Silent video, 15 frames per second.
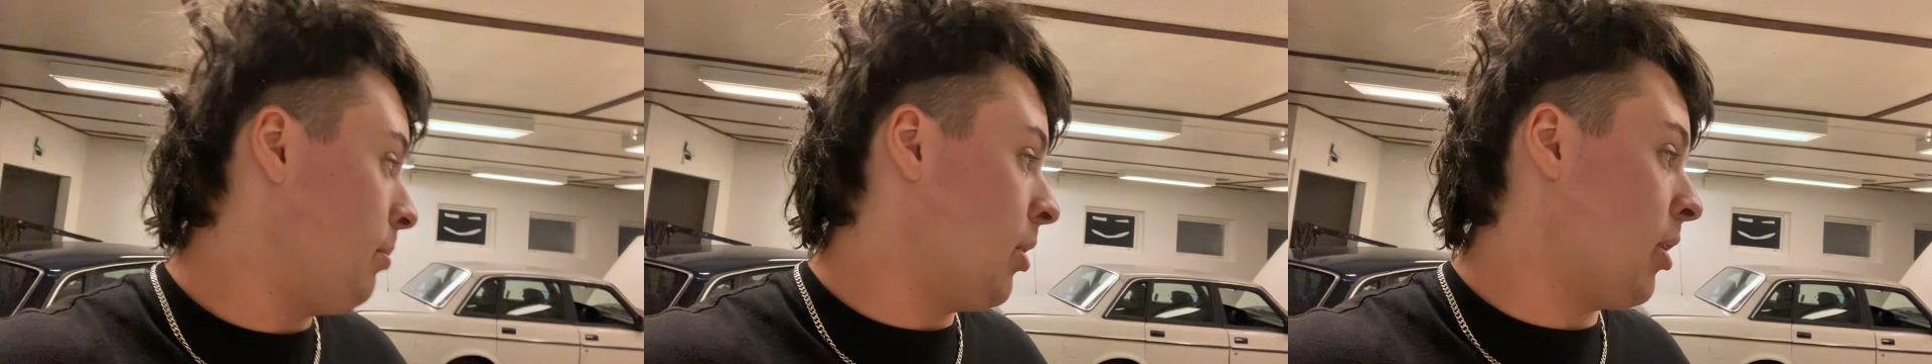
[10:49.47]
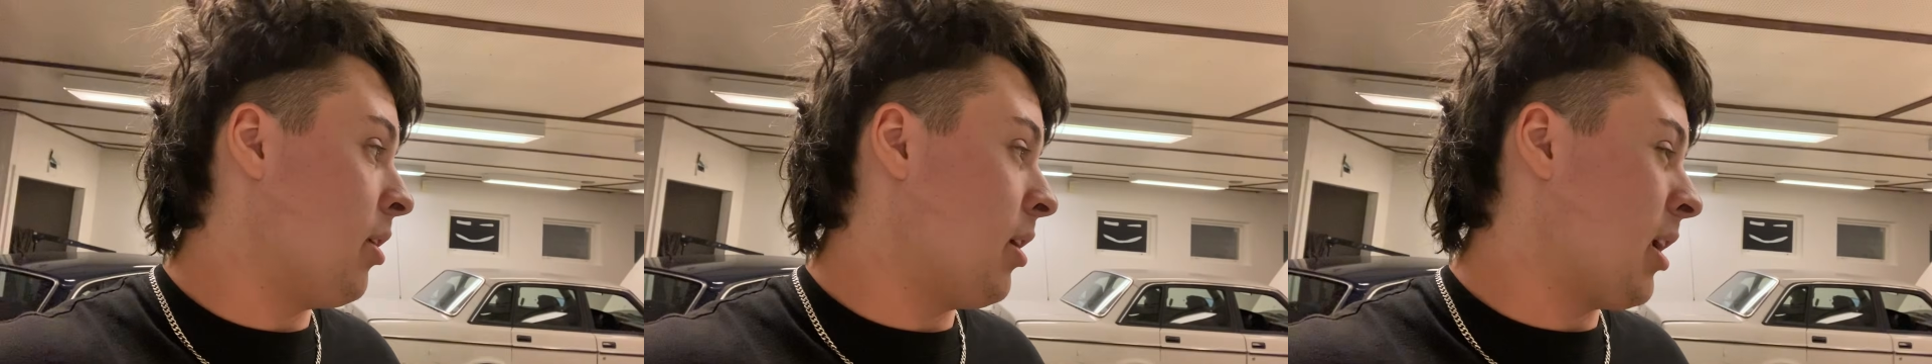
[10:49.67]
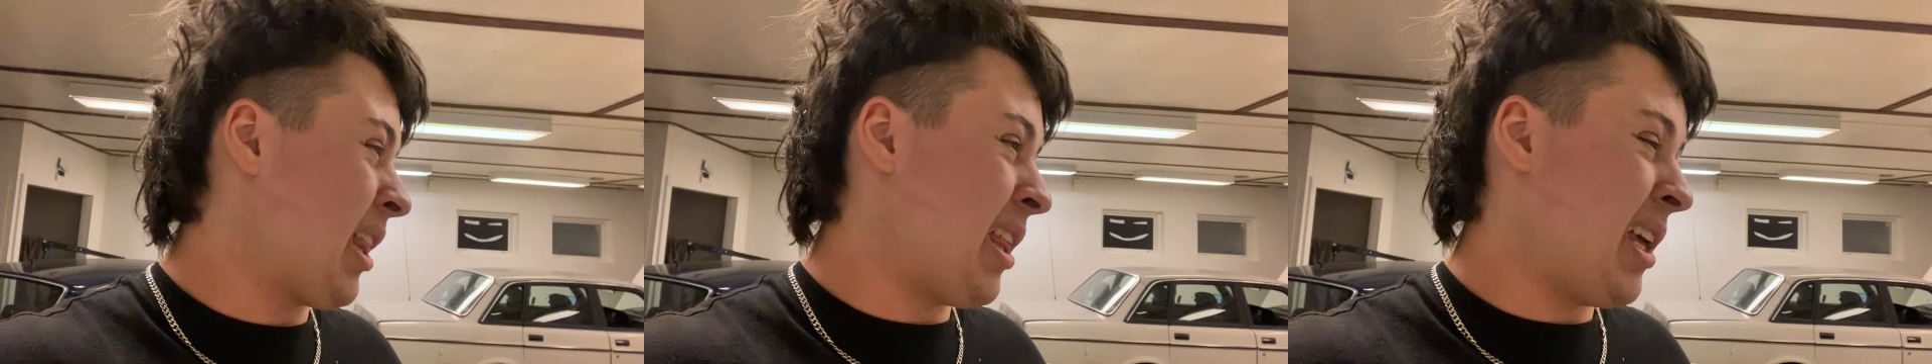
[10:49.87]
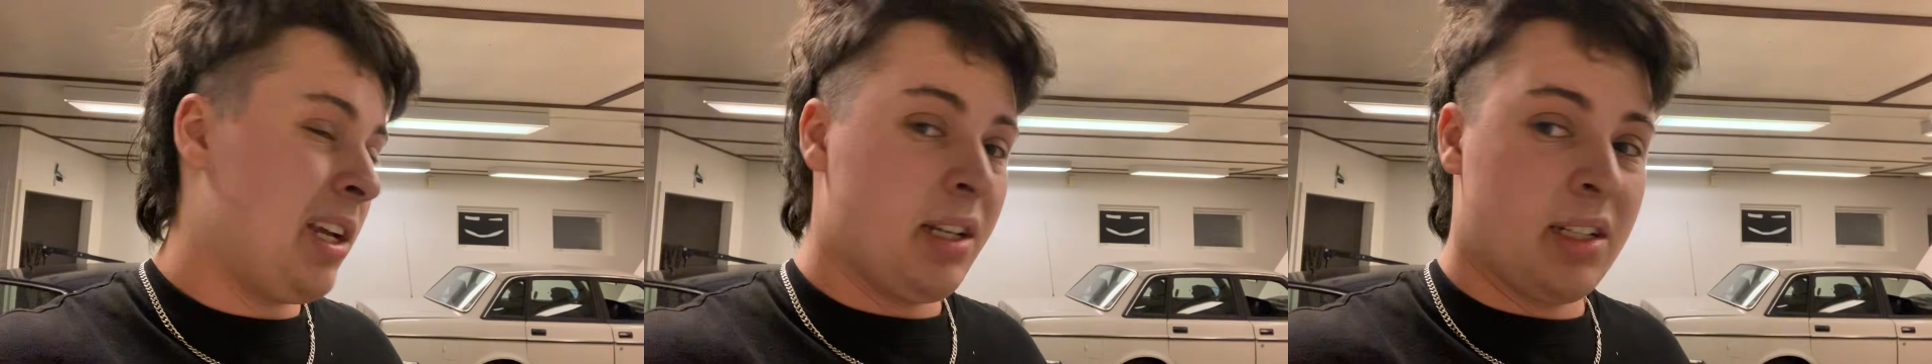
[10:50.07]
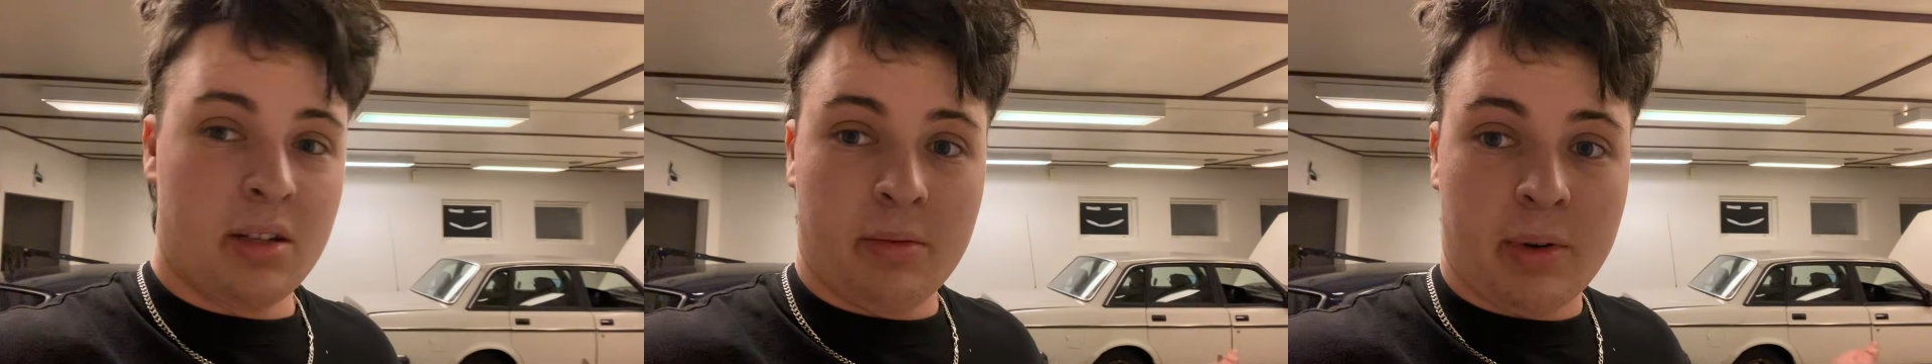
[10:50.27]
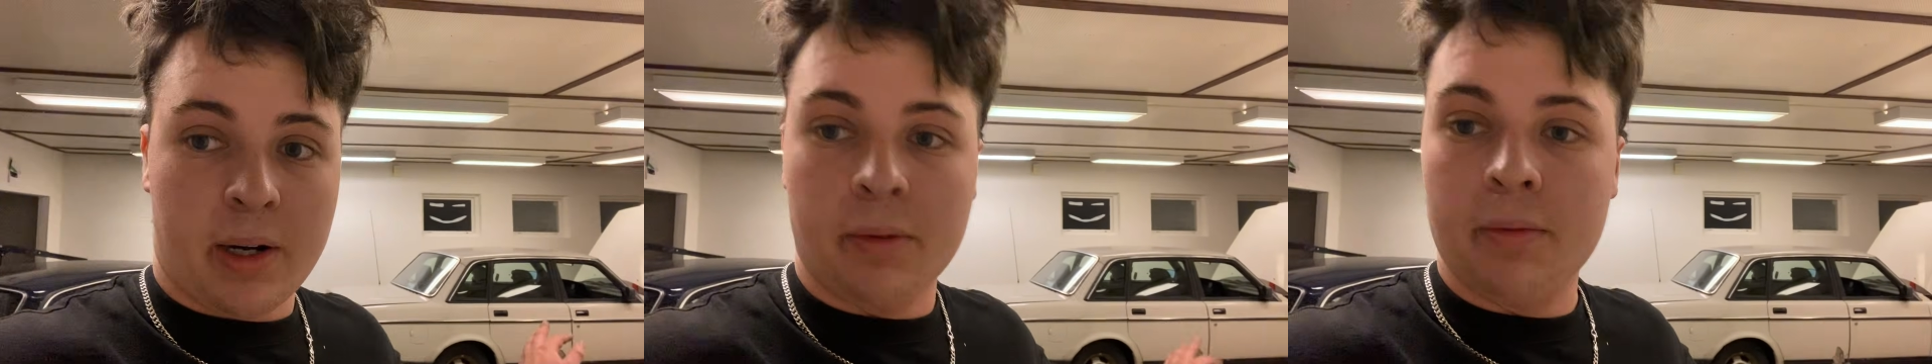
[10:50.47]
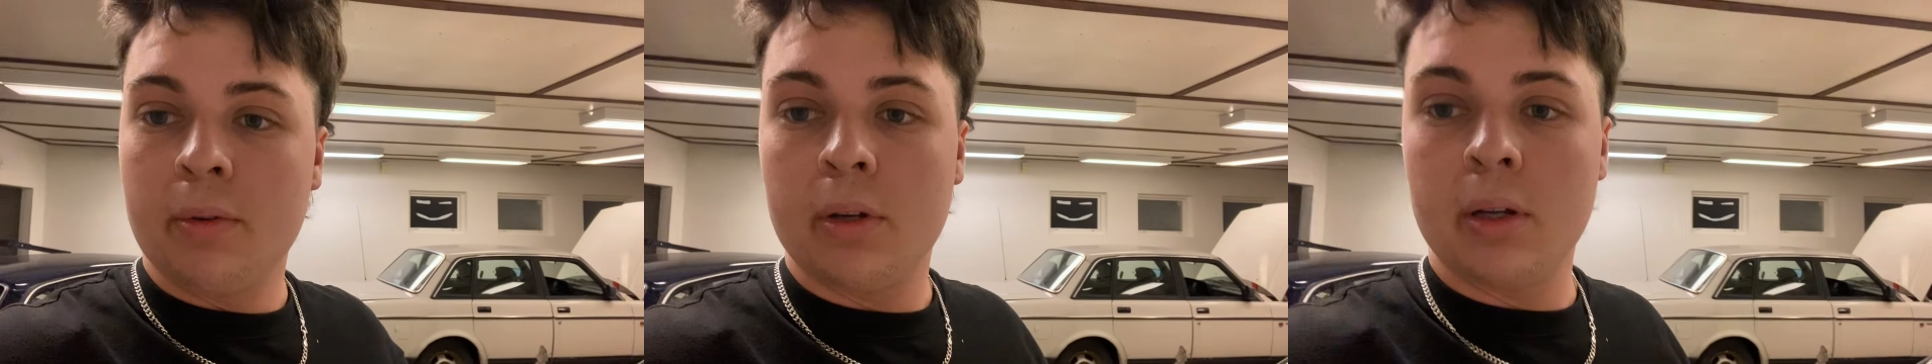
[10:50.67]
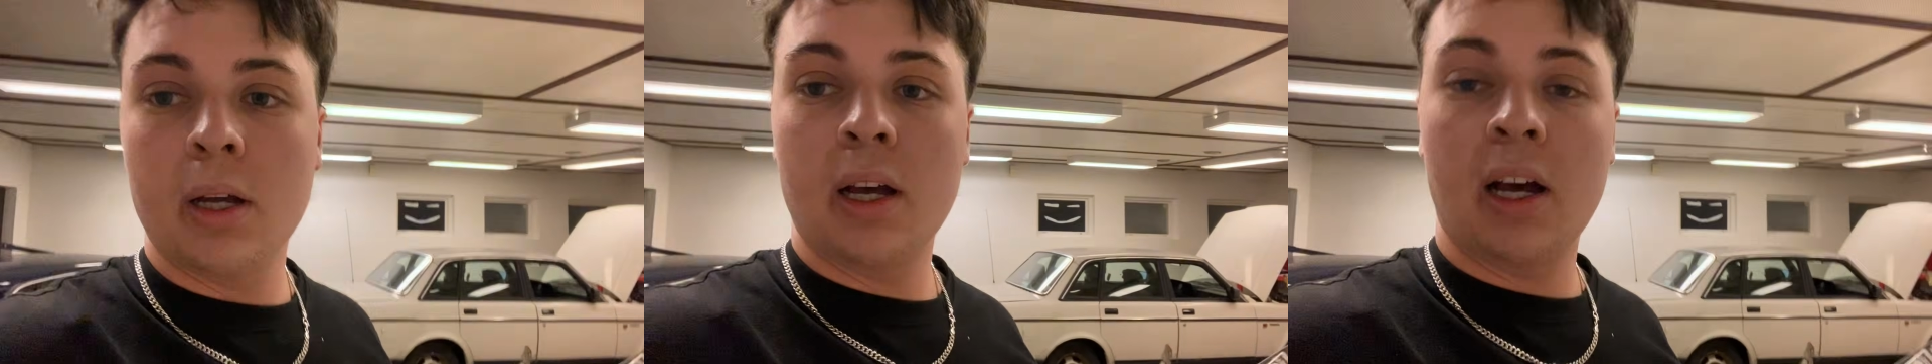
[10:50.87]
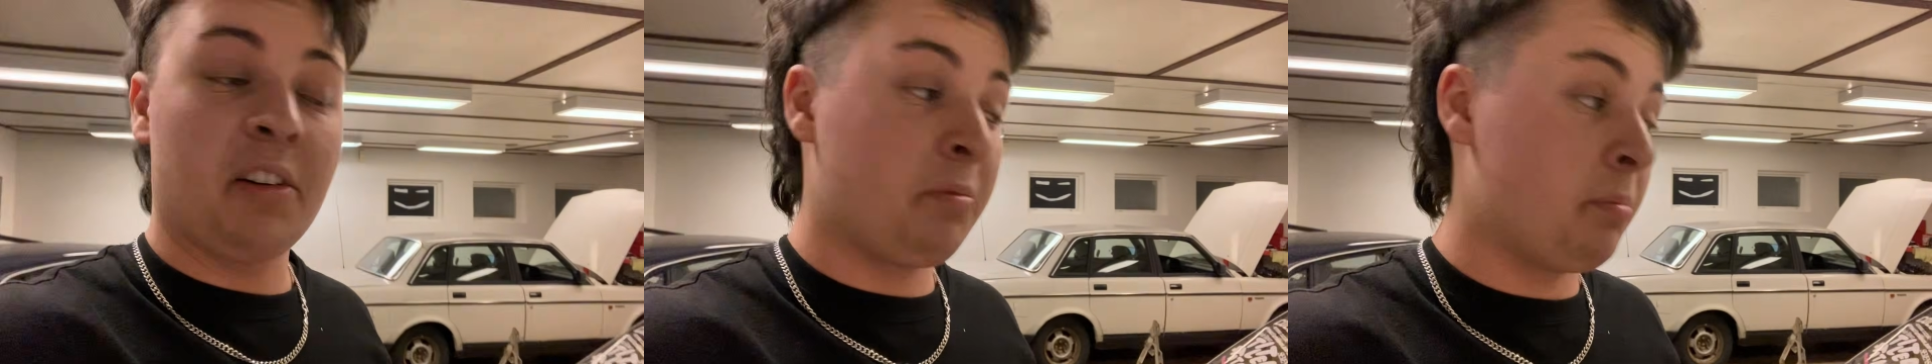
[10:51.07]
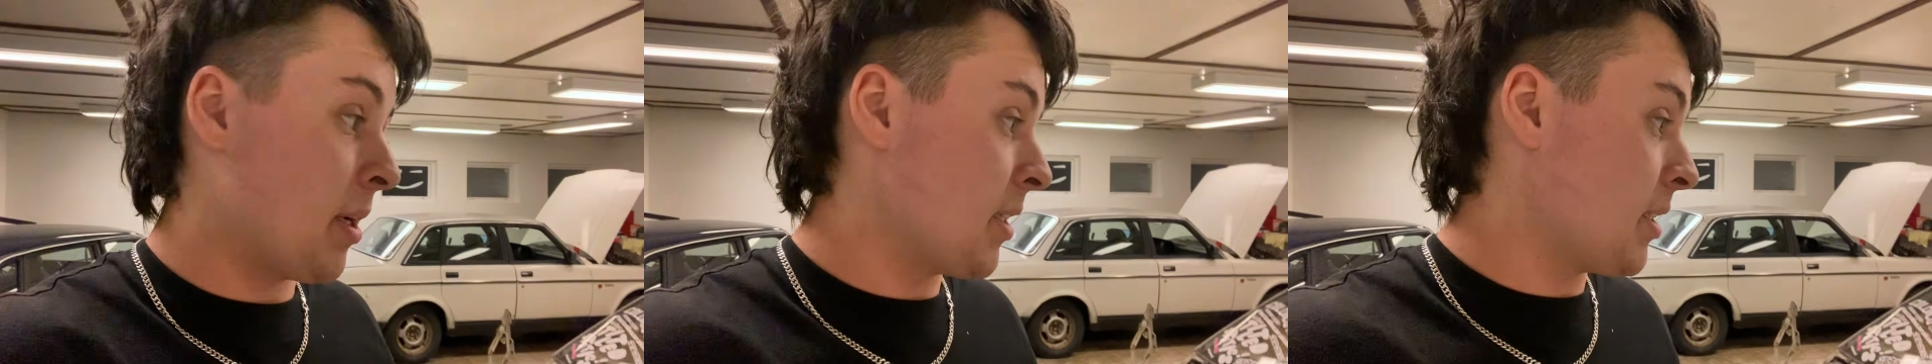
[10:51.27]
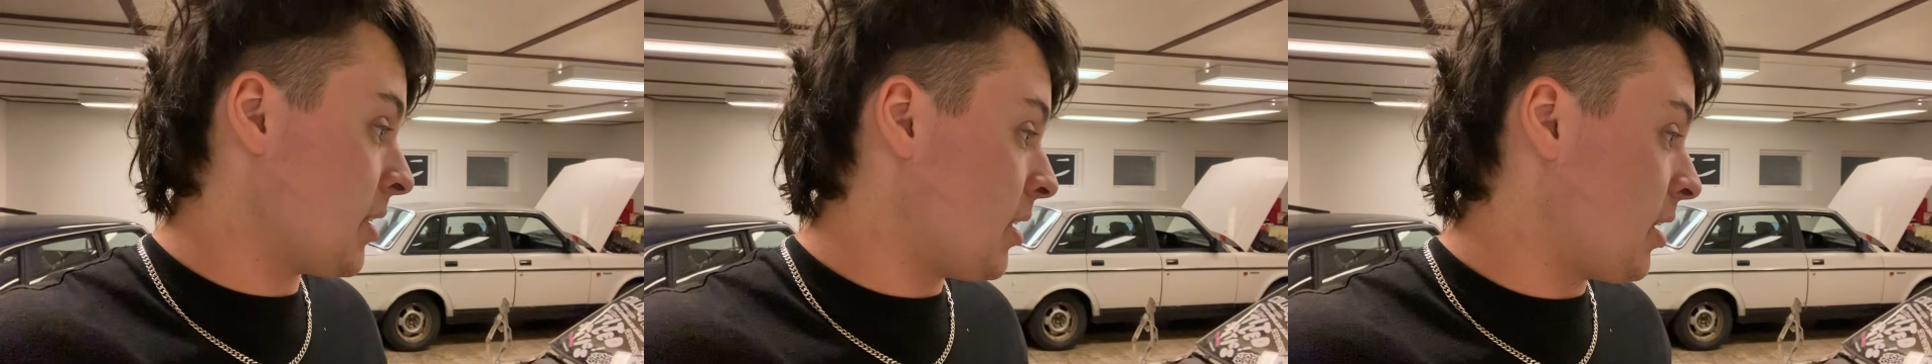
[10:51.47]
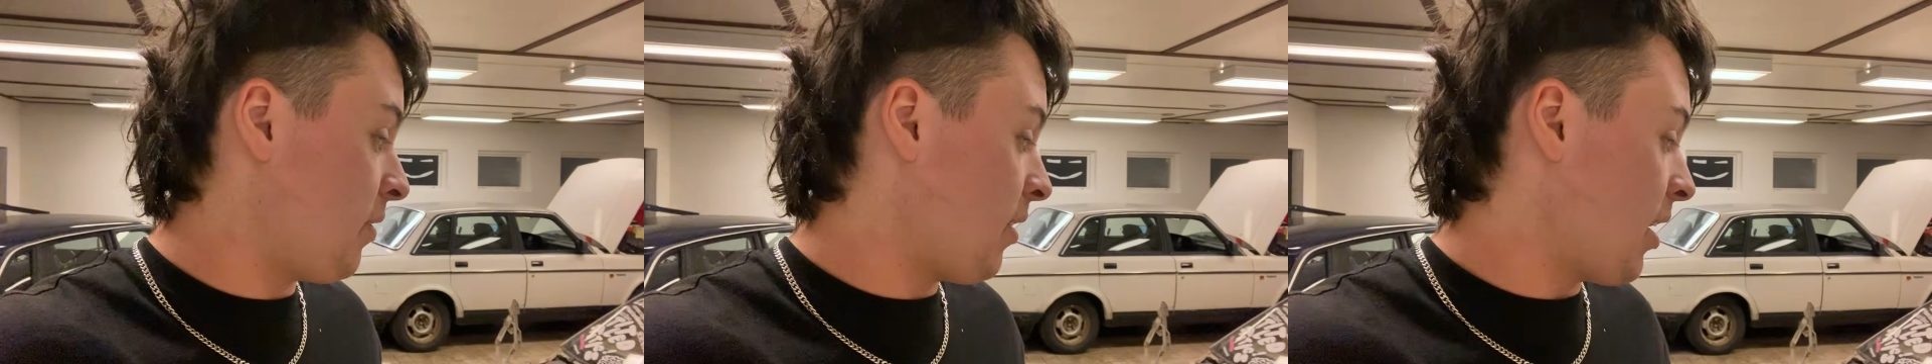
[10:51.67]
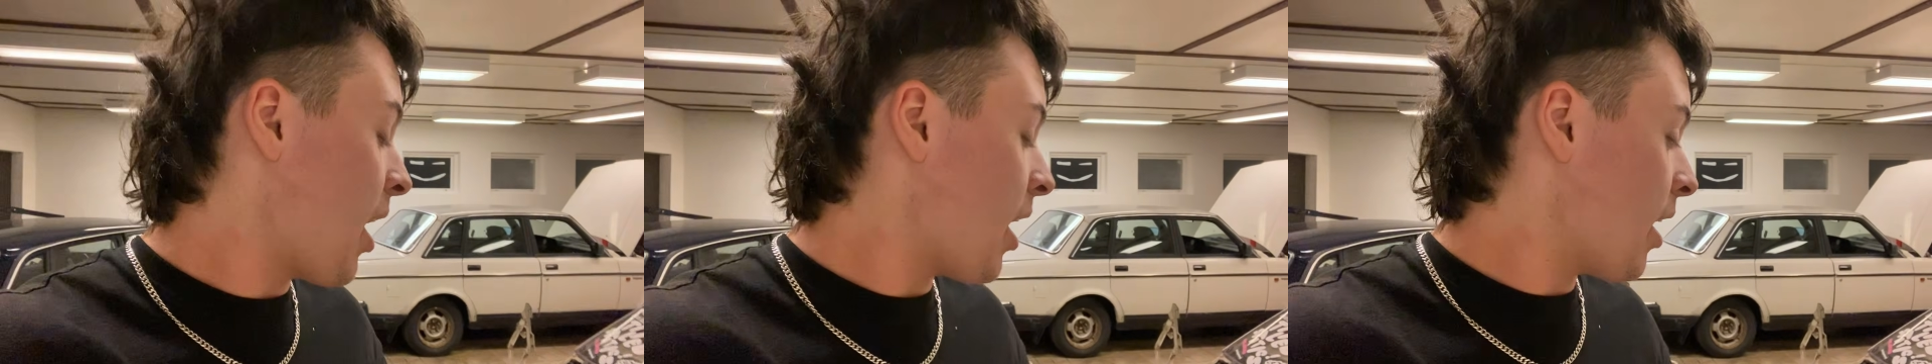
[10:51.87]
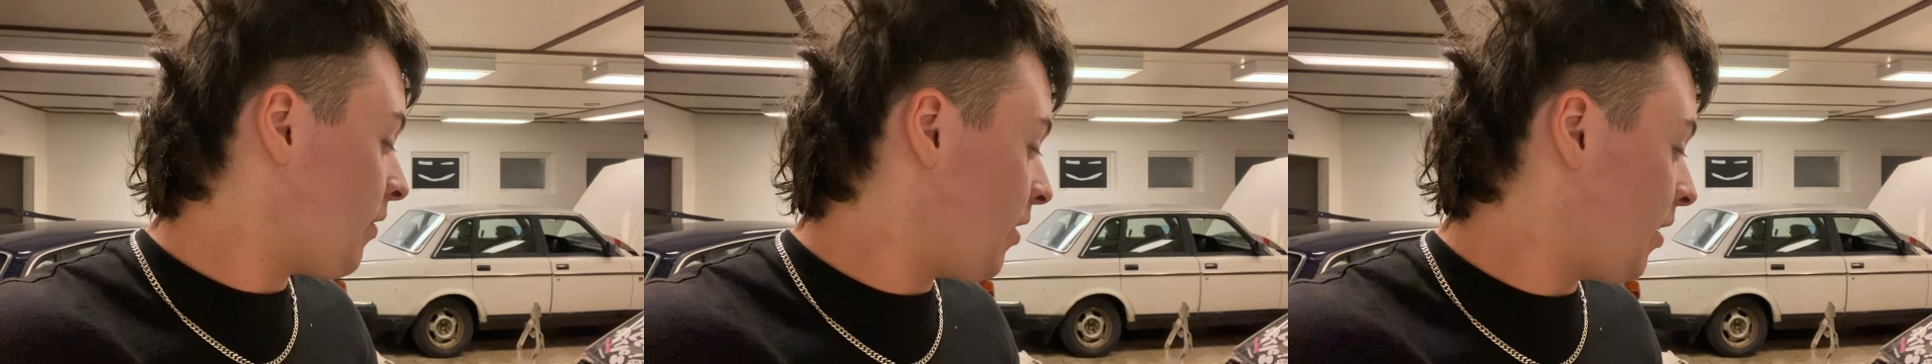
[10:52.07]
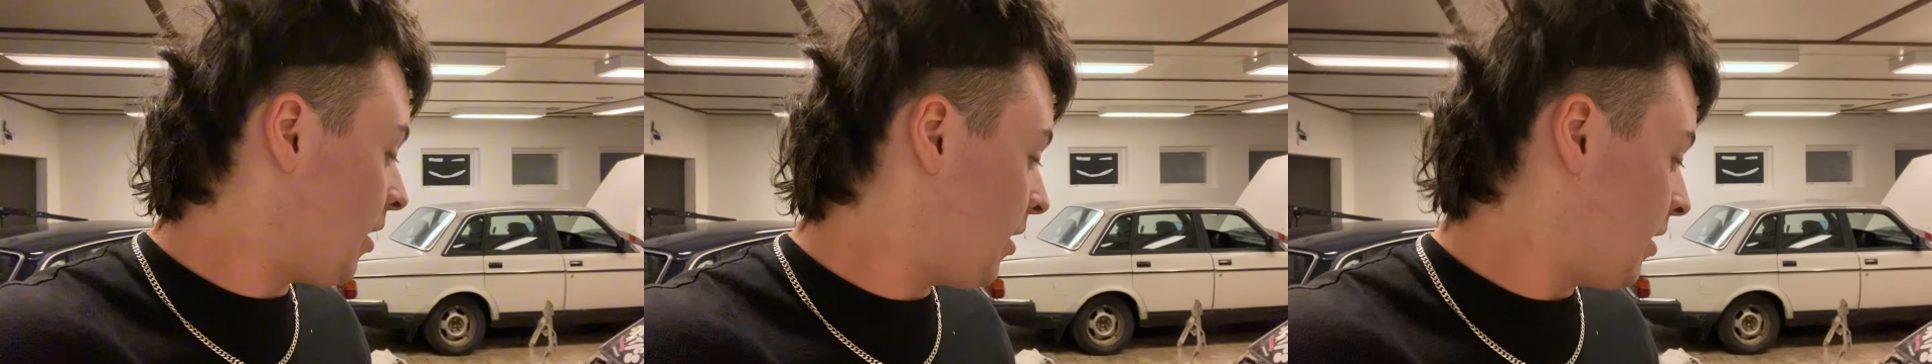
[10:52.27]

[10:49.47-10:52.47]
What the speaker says: but I think it's around 5:30.